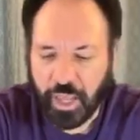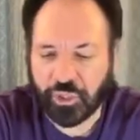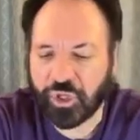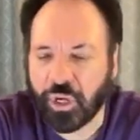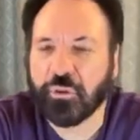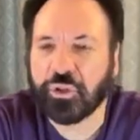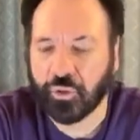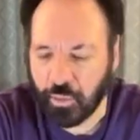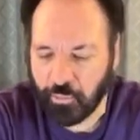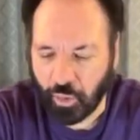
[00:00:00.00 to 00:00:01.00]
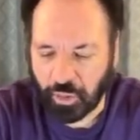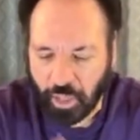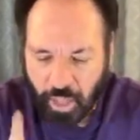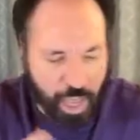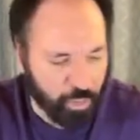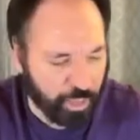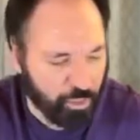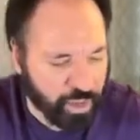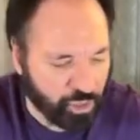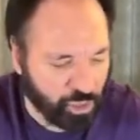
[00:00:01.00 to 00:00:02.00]
It's so, so important. I
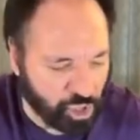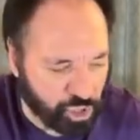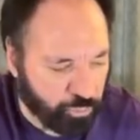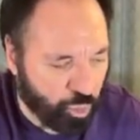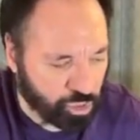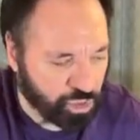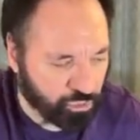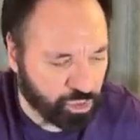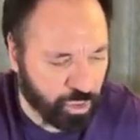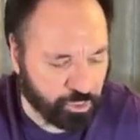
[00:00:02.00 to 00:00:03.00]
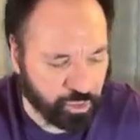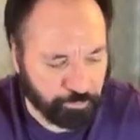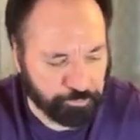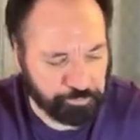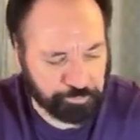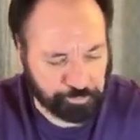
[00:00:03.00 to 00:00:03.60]
want to read you just a portion of scripture